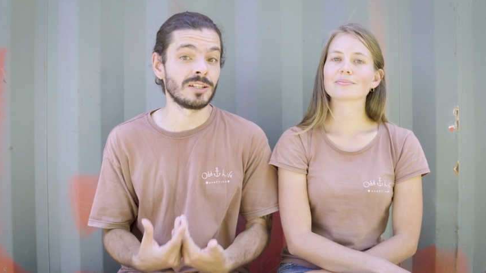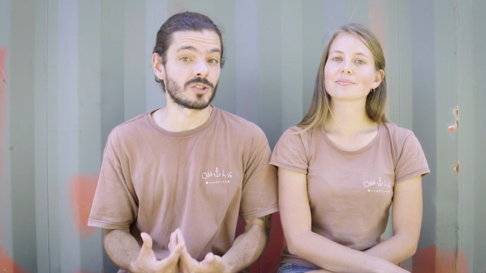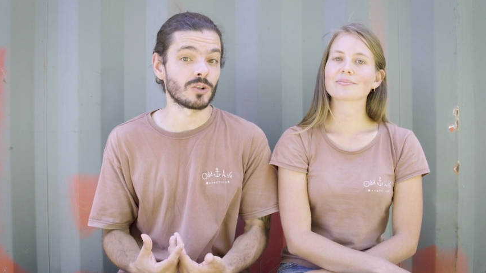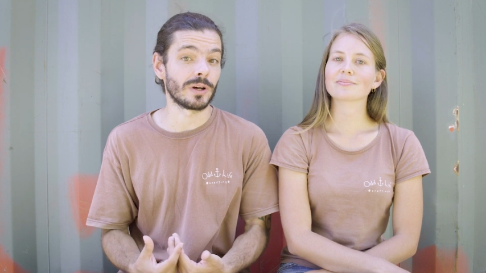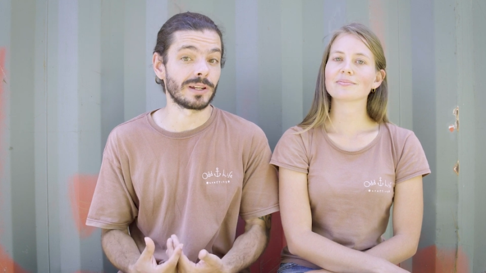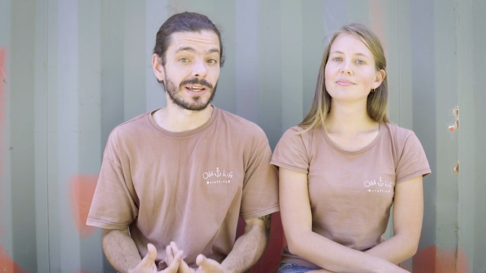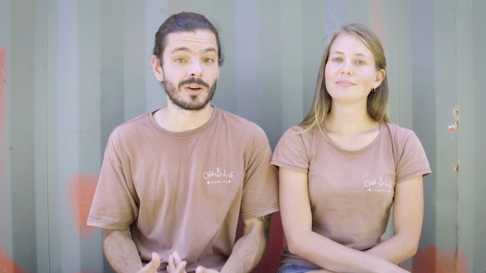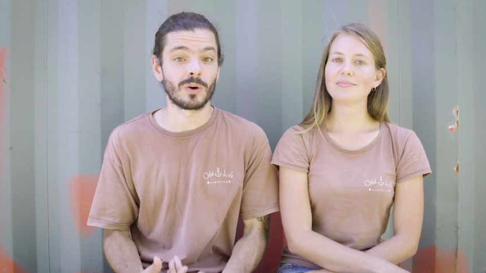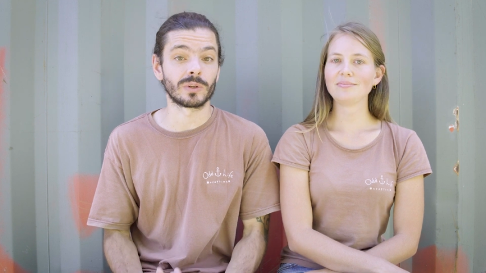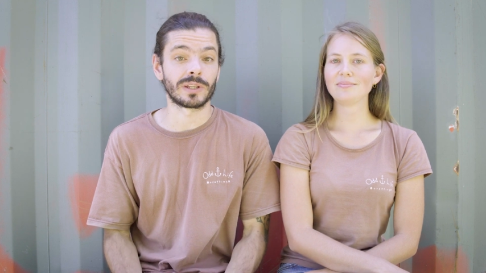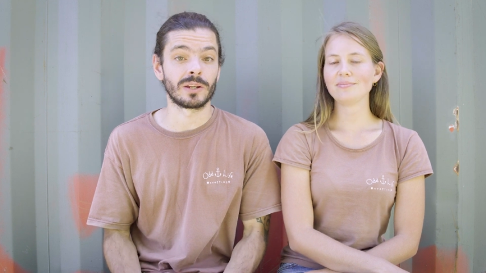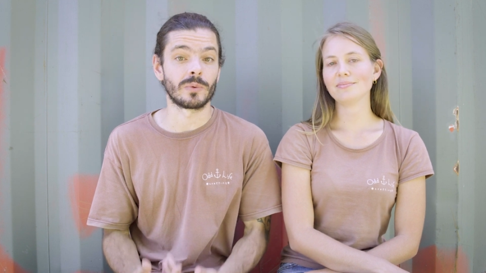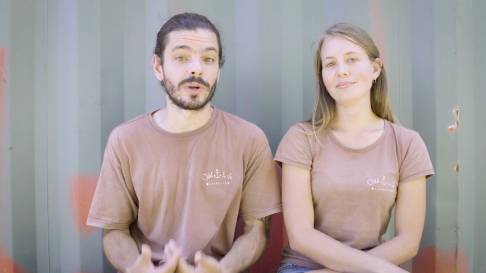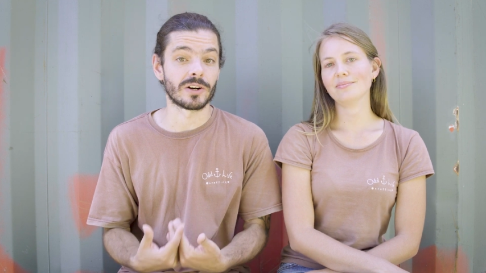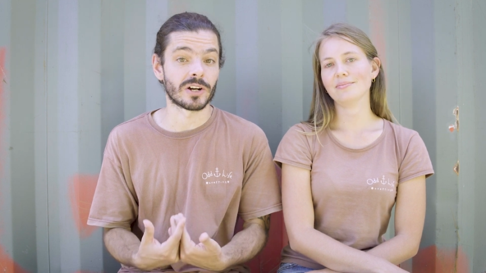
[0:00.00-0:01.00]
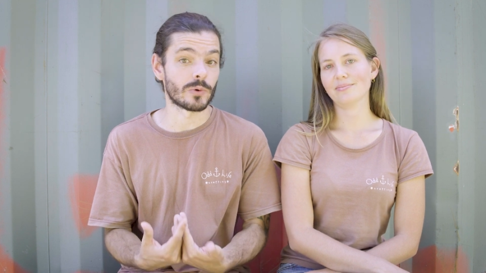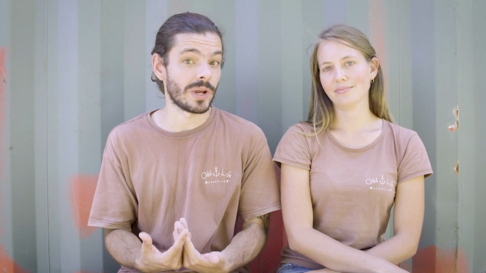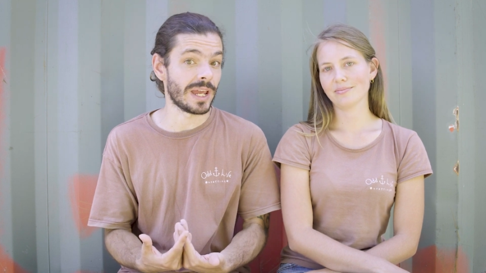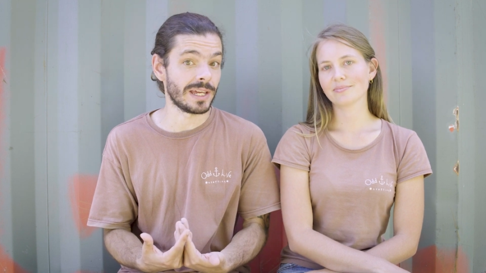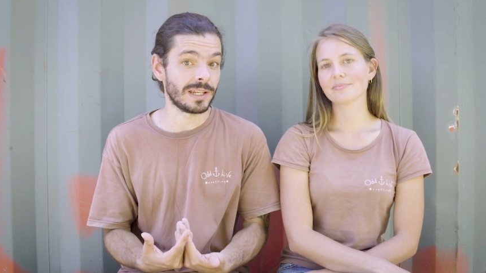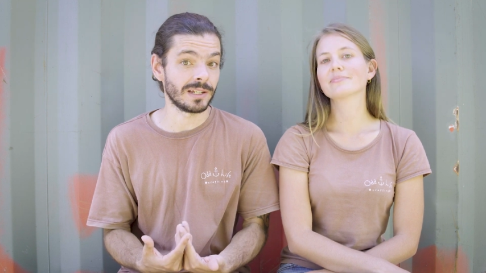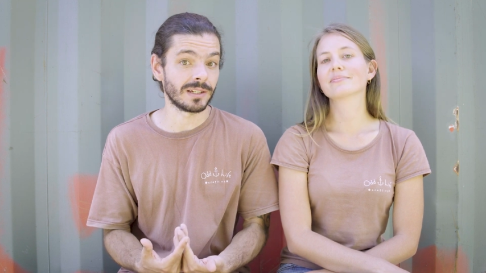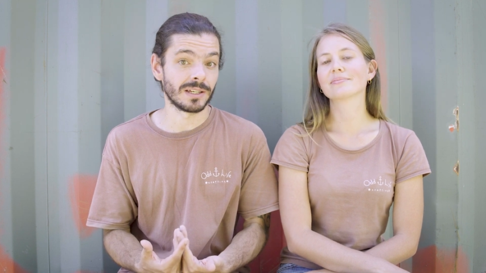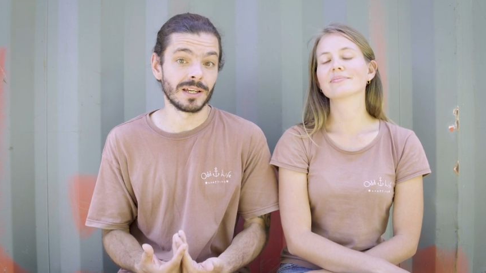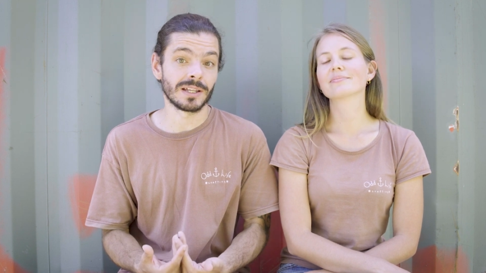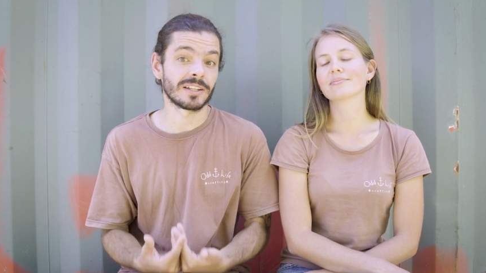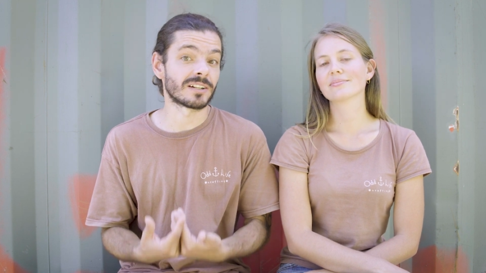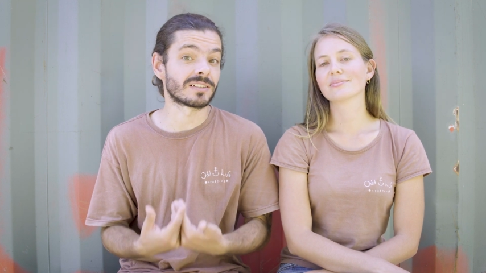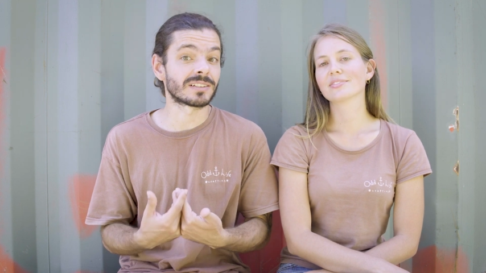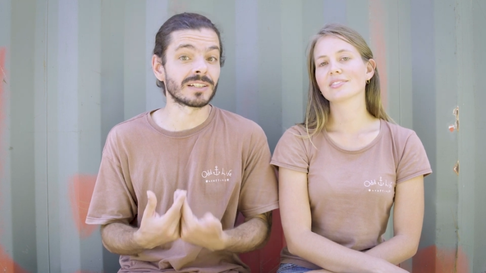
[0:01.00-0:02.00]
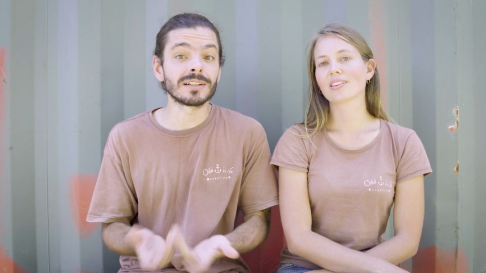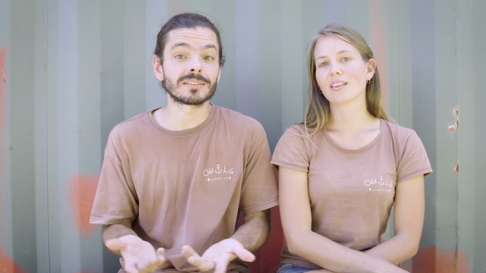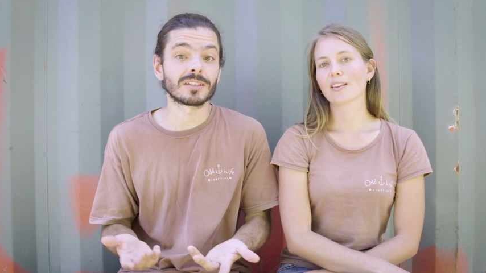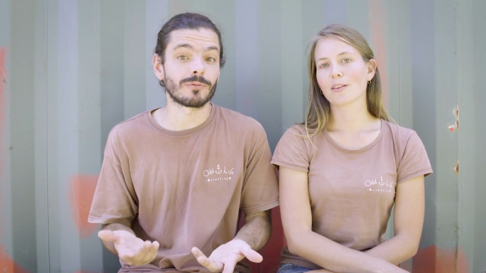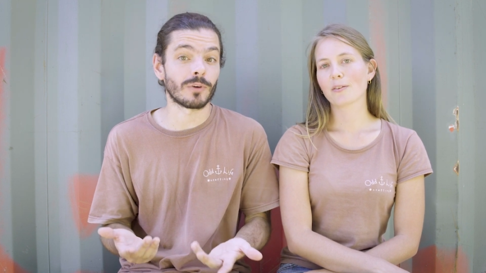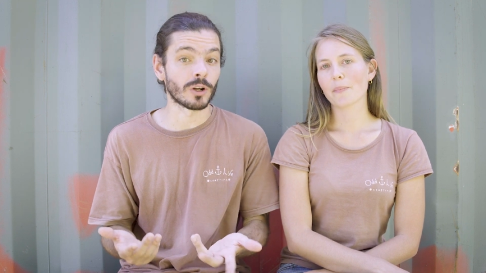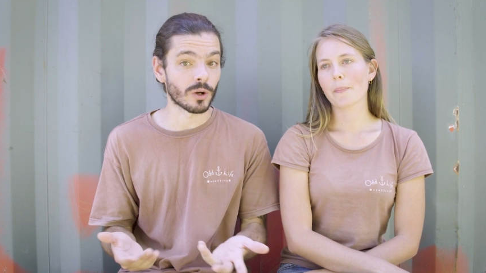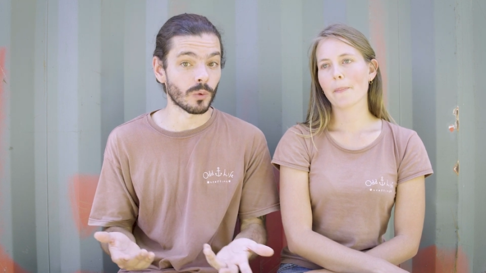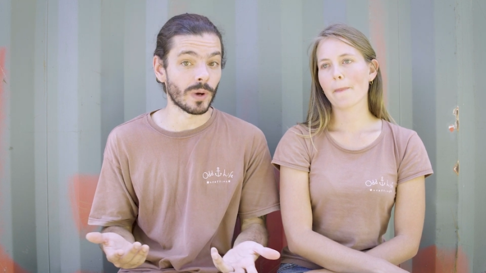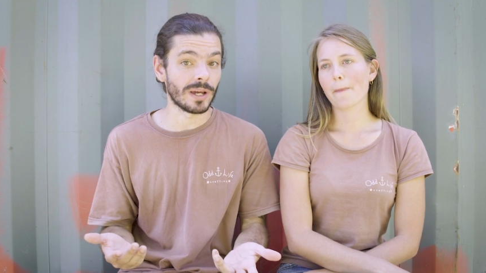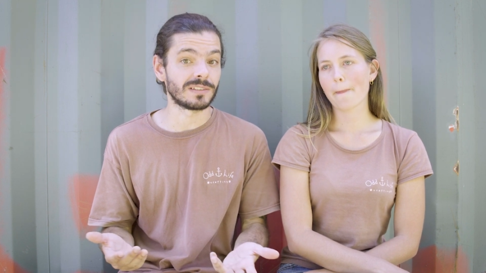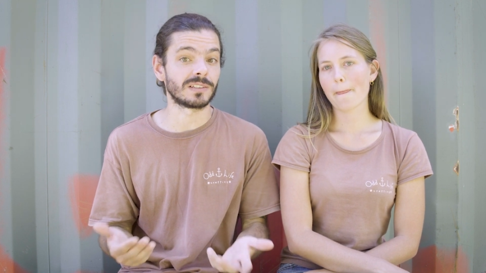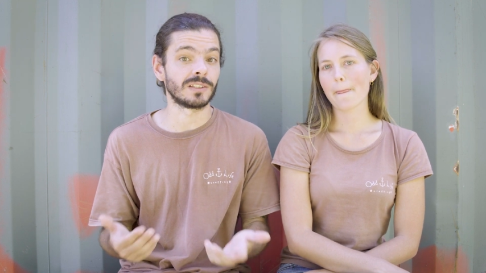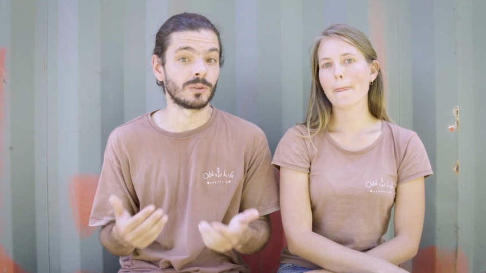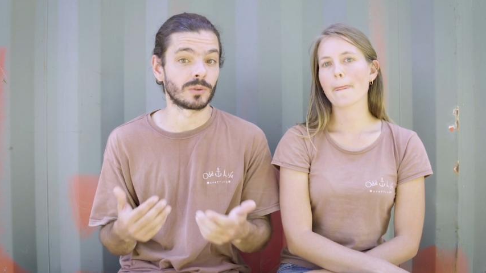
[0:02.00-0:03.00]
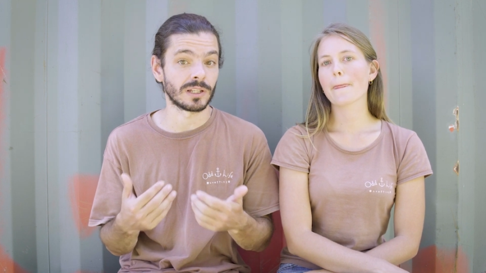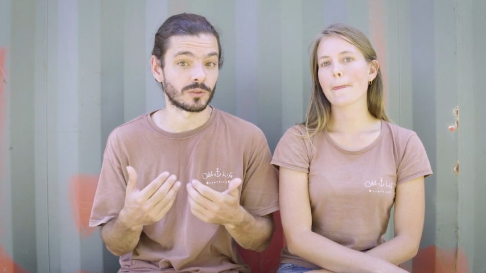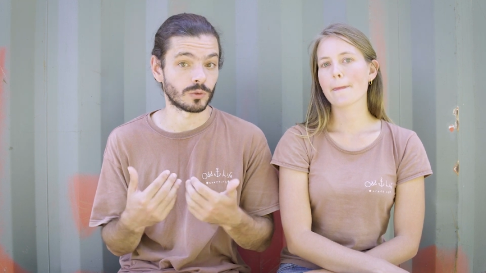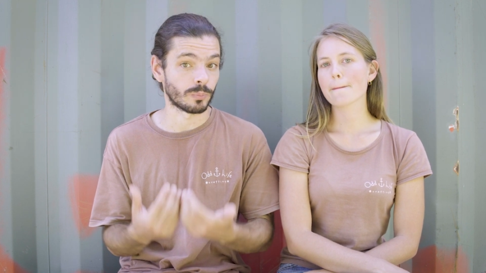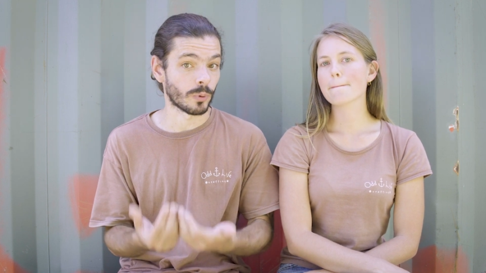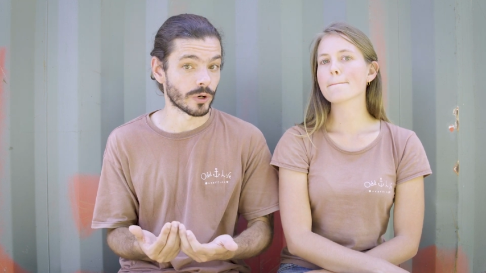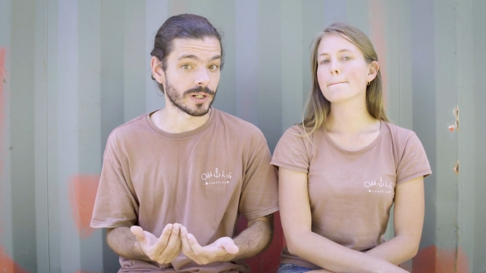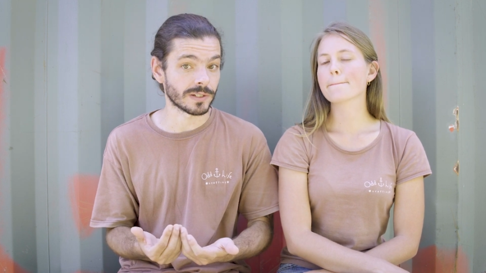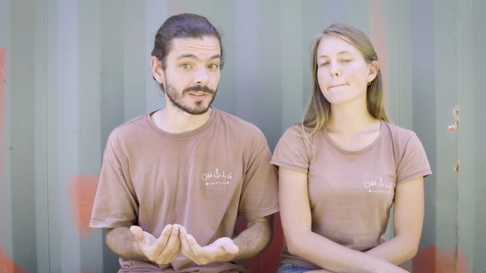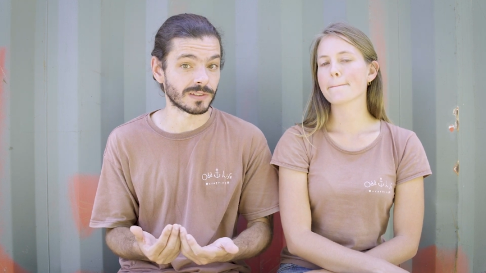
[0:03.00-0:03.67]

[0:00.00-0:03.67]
Speaker 1: enjoy the content we are creating, there are tons of other ways you can support